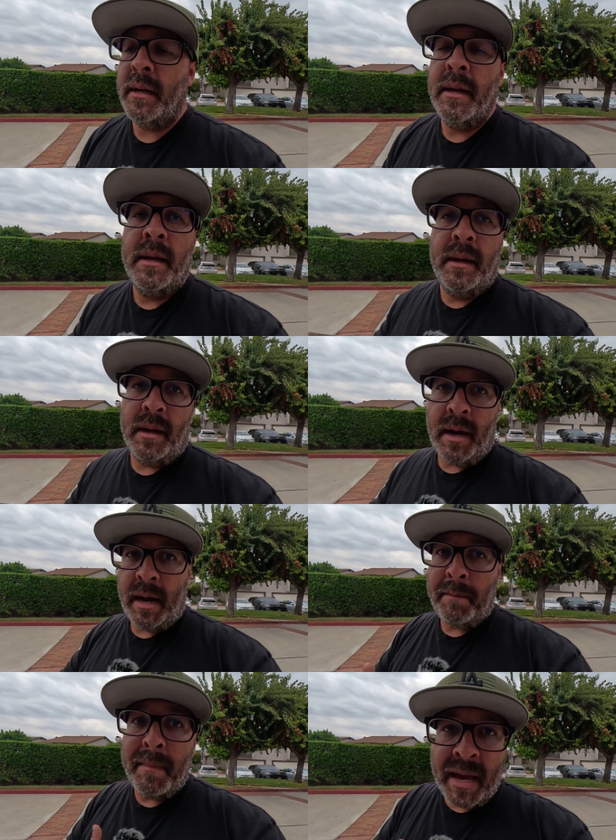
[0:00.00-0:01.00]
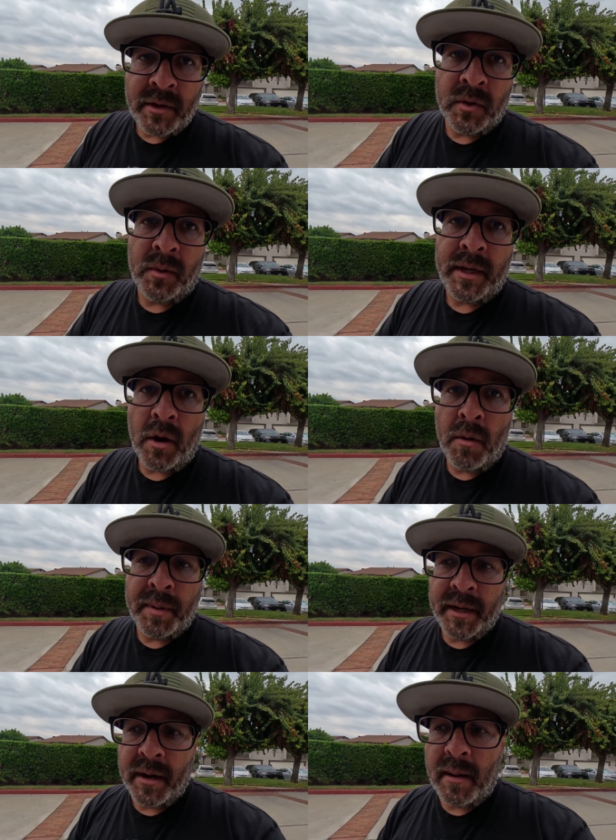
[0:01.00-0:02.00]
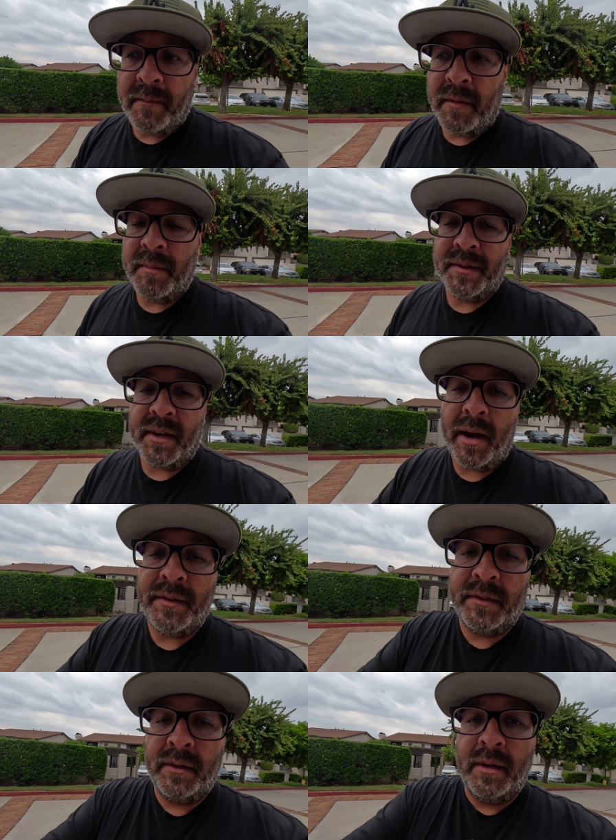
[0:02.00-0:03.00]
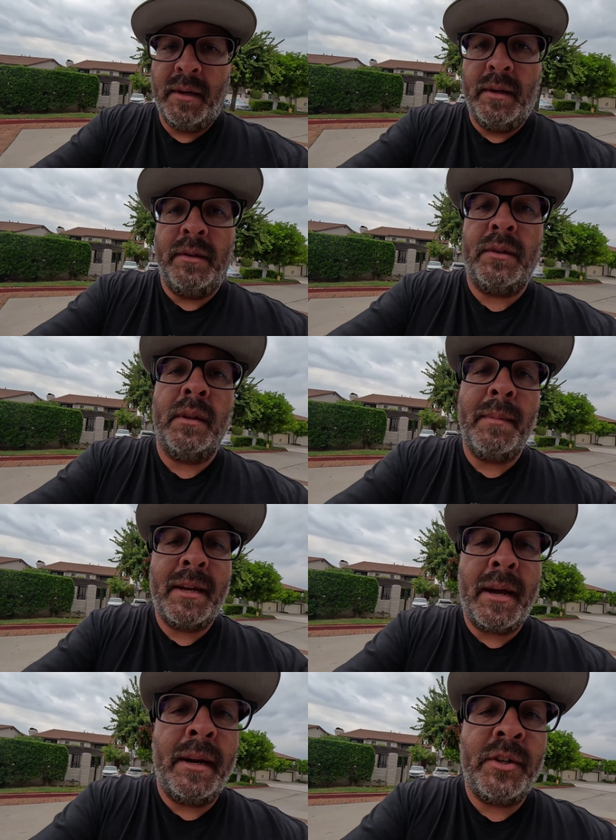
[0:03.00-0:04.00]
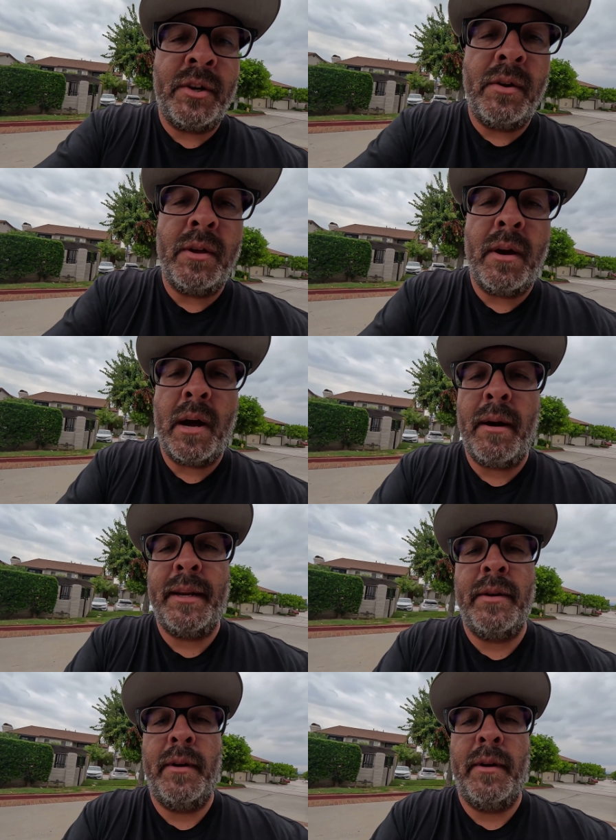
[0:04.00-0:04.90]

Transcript: I manually open it up from the sides. So let me kind of show you how I do it.